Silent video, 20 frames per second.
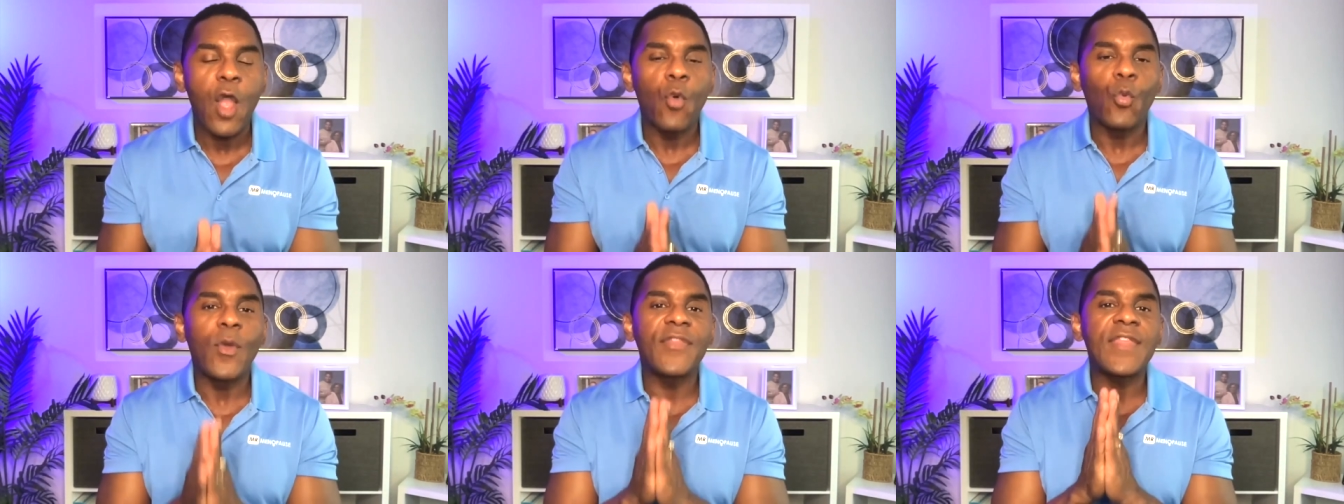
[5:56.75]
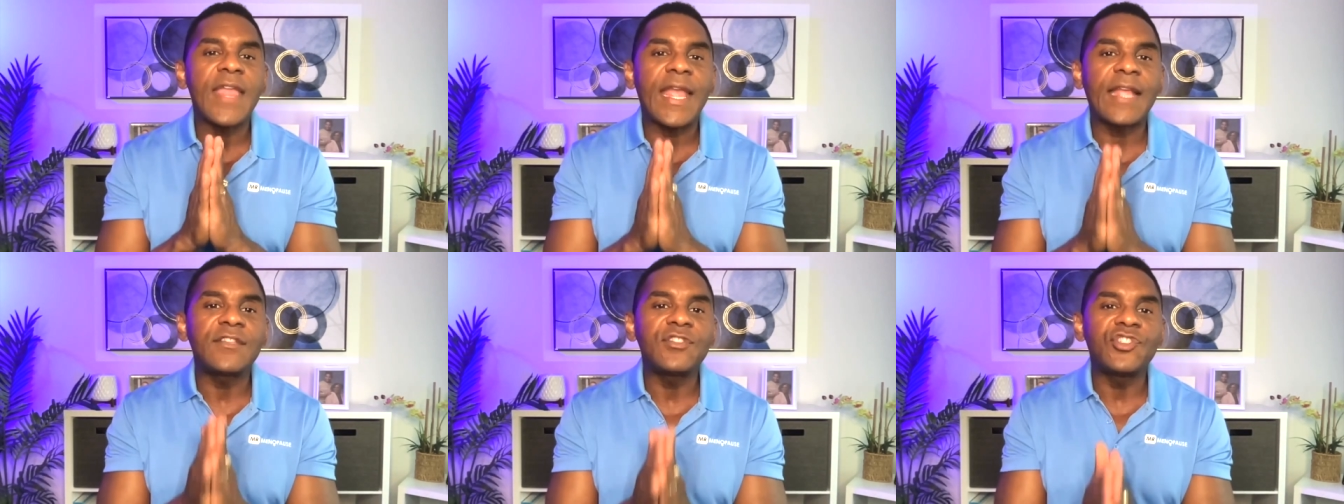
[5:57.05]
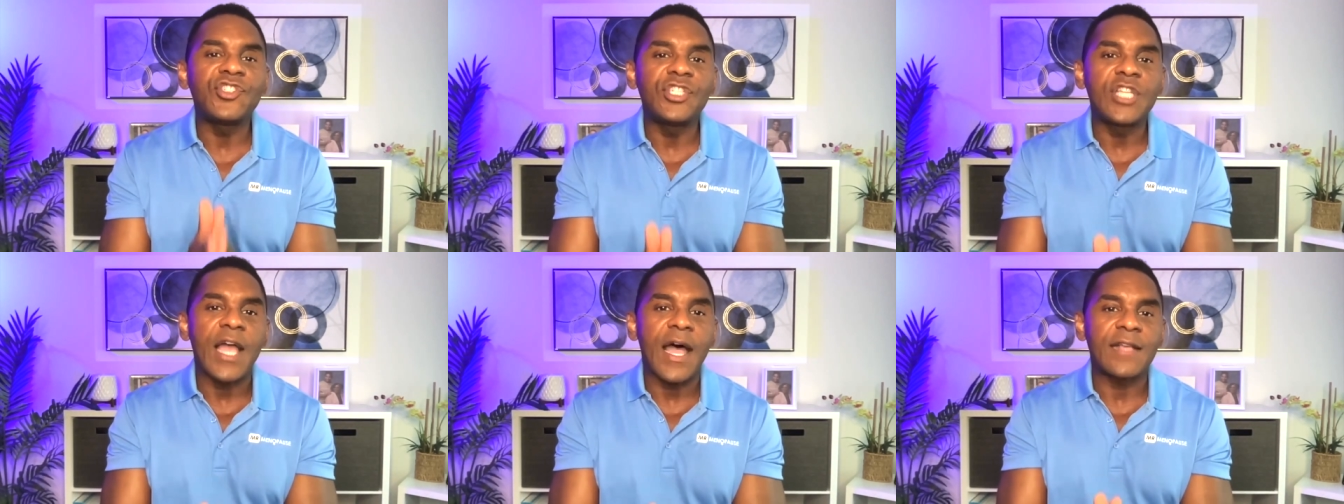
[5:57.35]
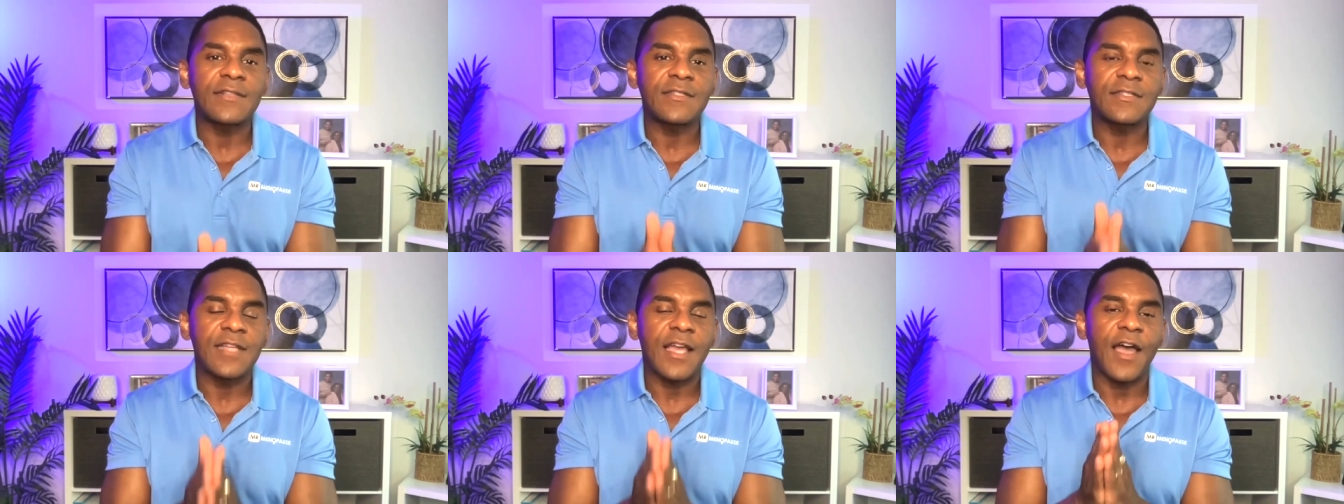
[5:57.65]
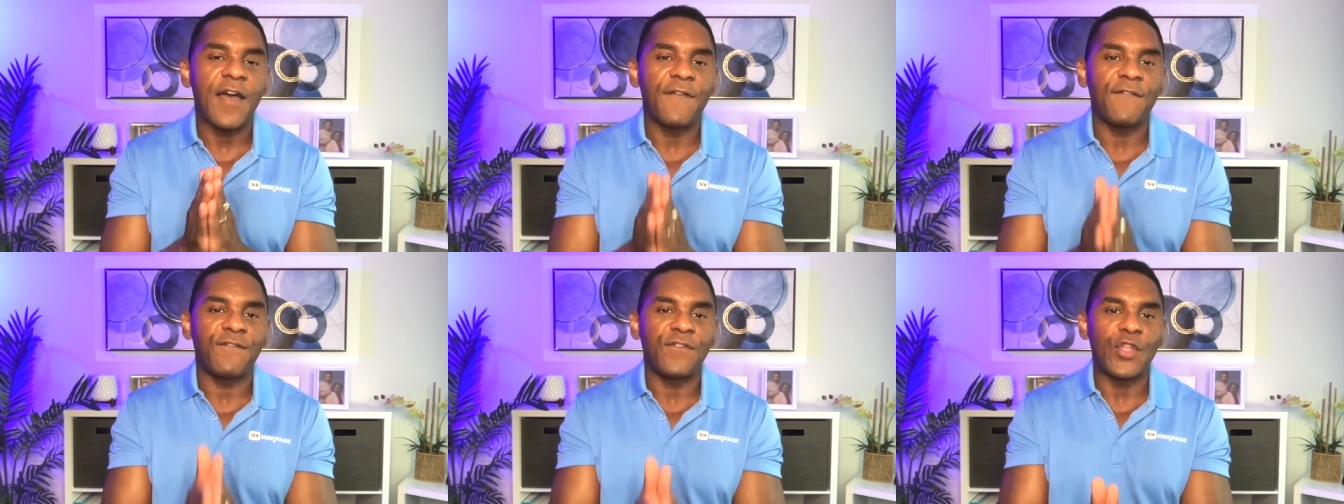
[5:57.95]
within just
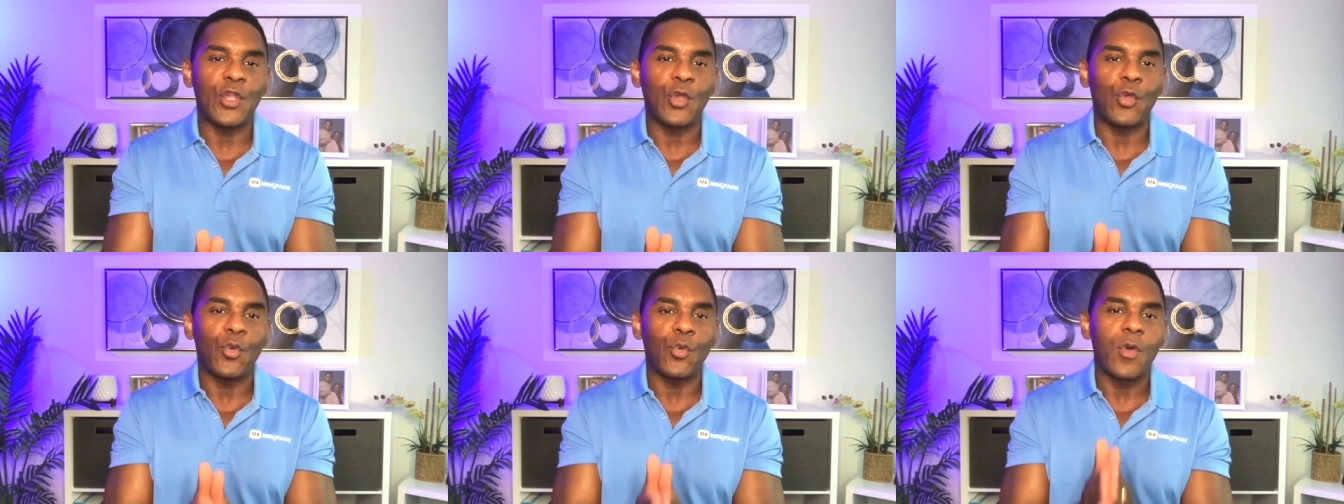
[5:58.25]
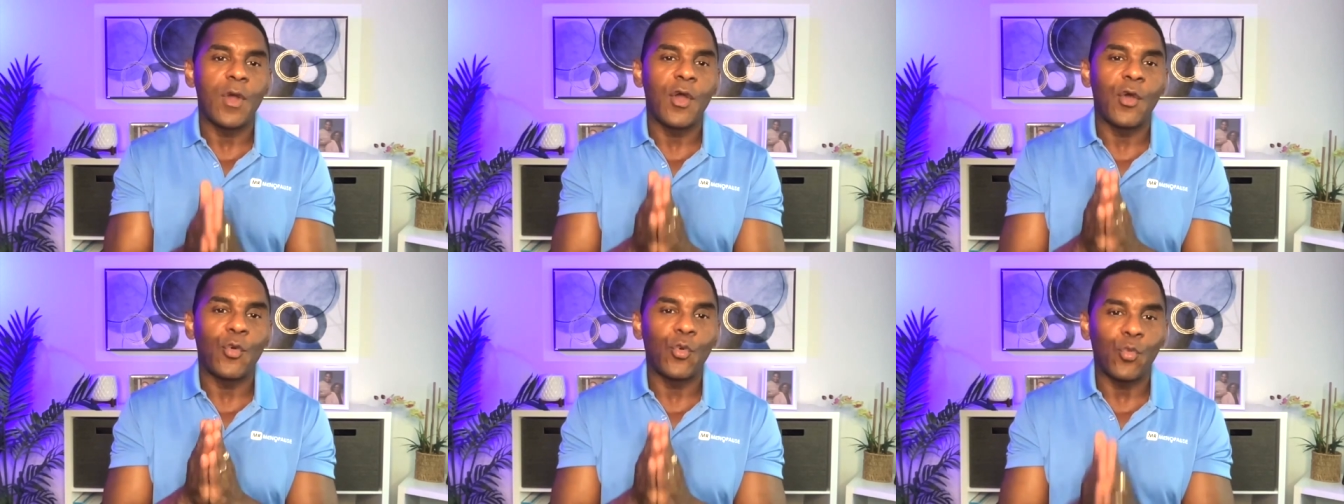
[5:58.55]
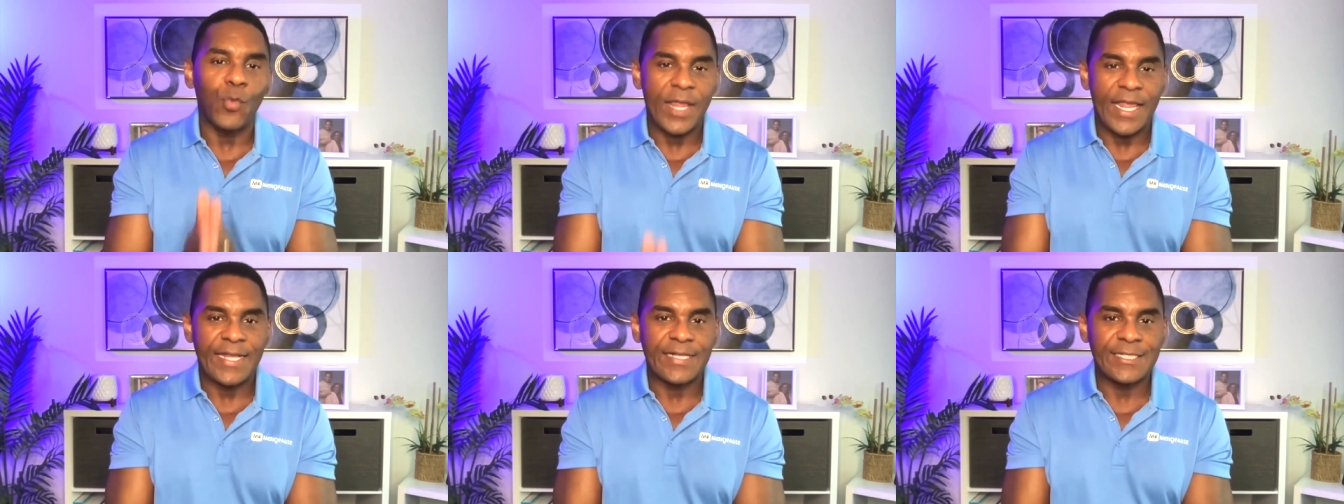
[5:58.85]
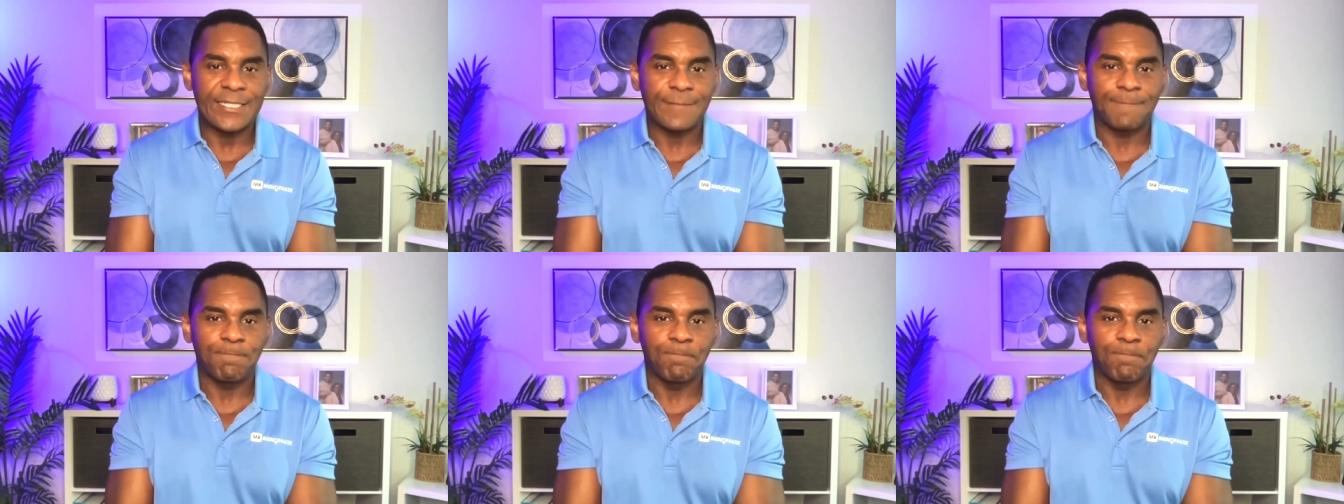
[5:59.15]
a few weeks.